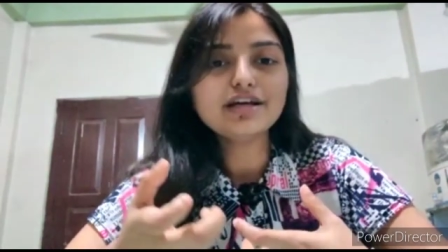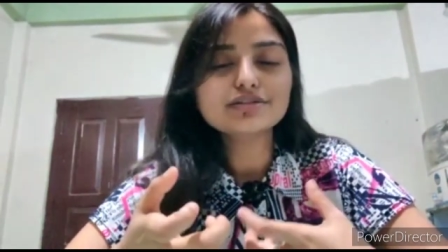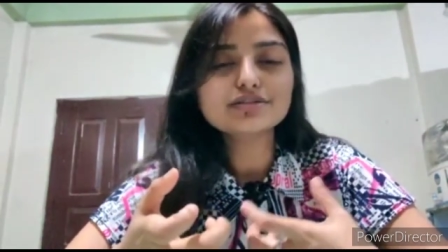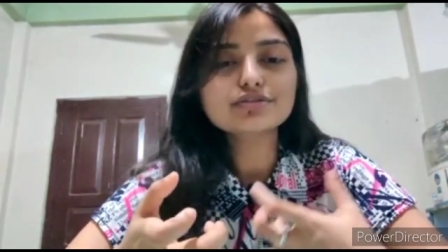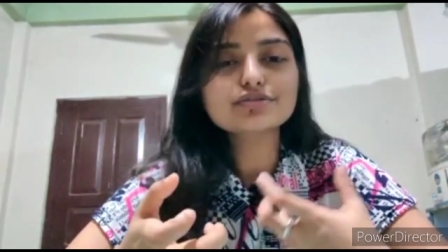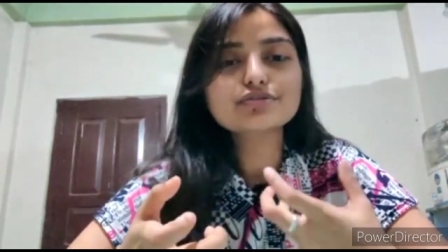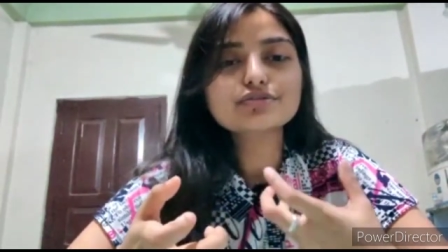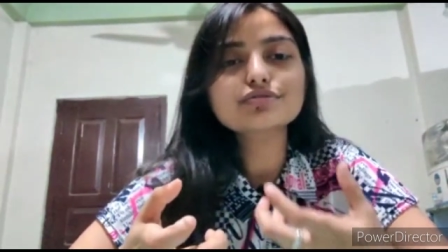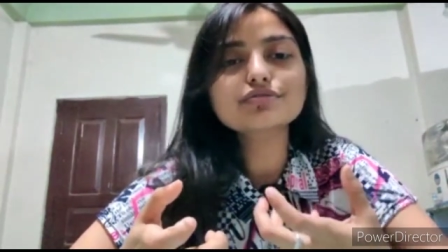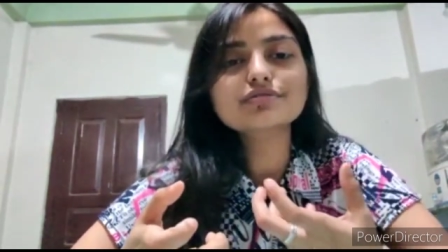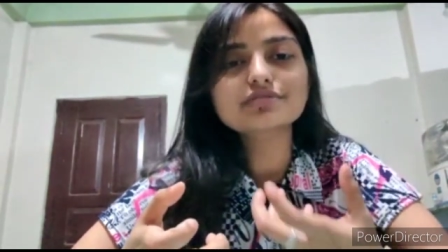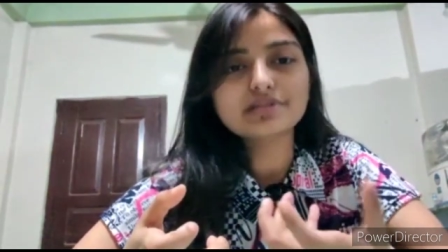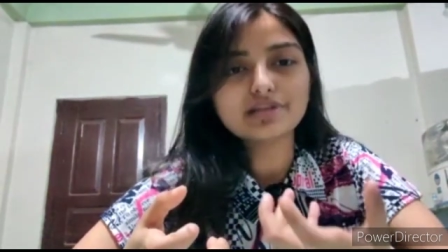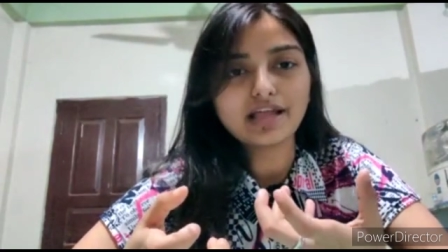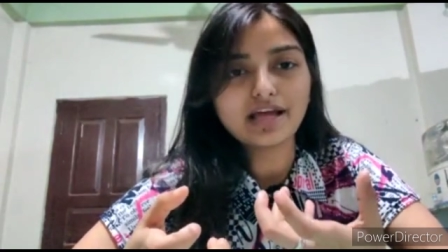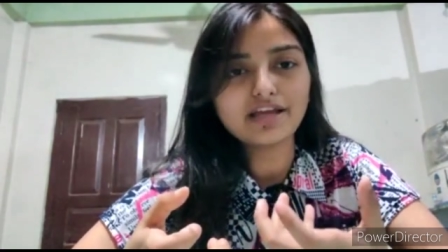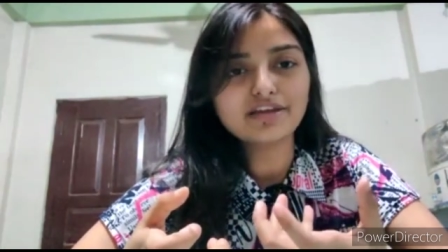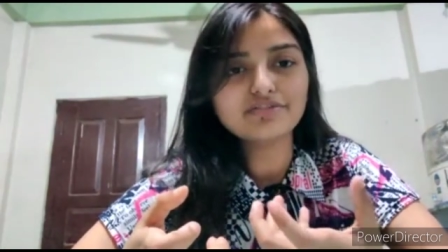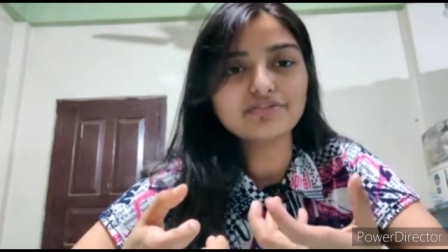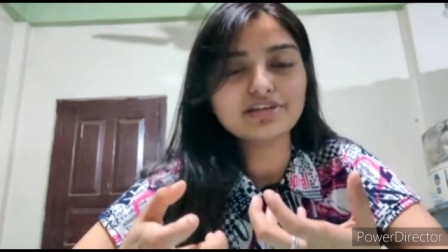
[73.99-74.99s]
So choose
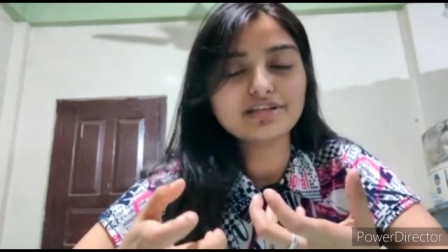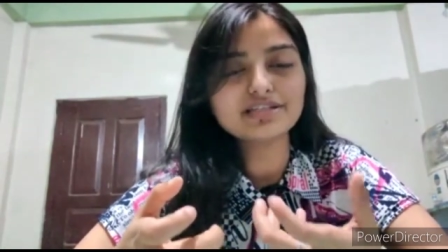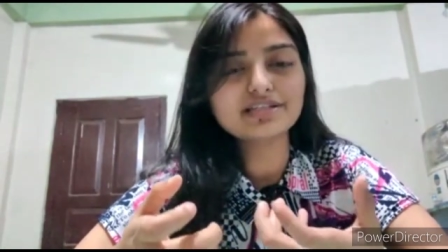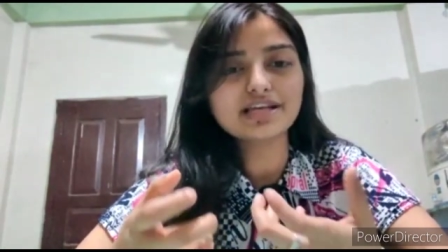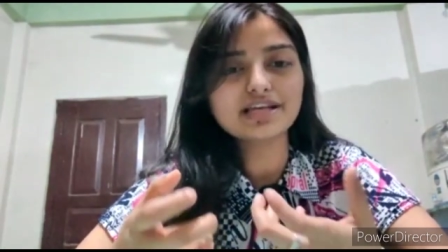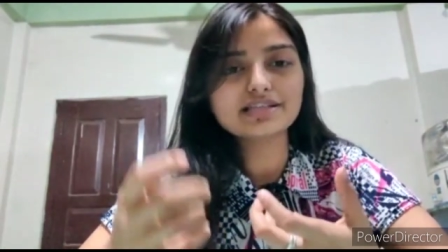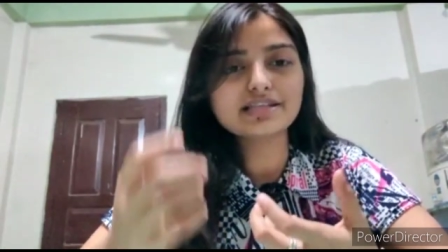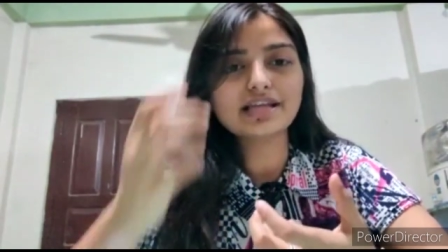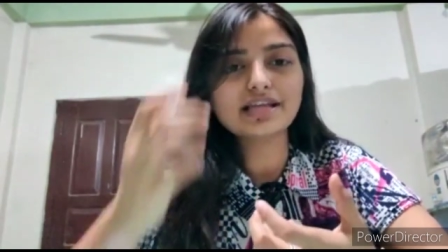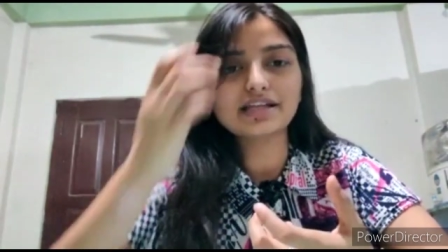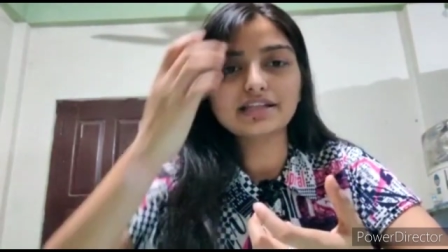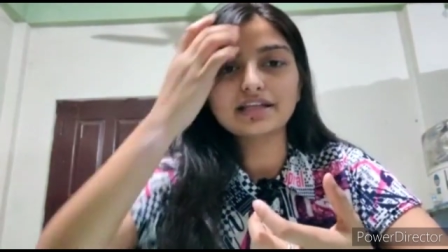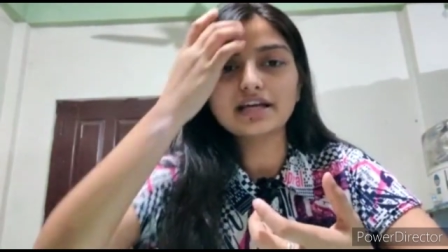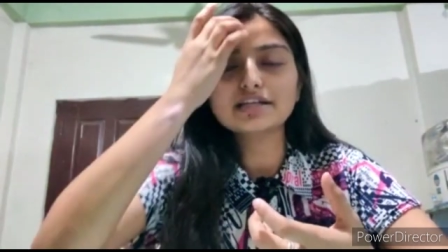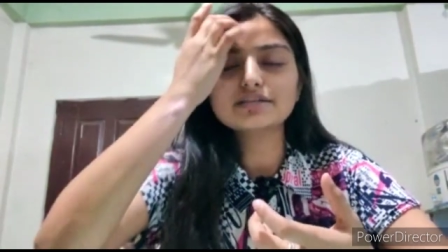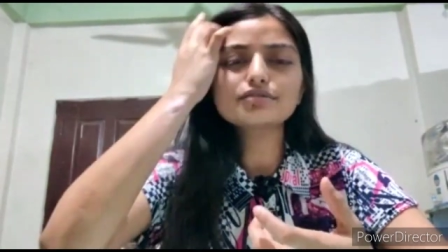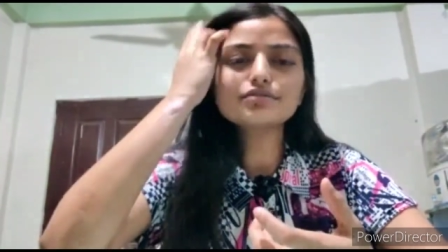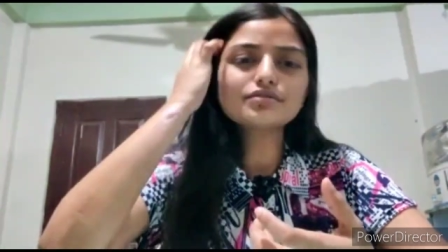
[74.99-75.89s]
life. He says like that.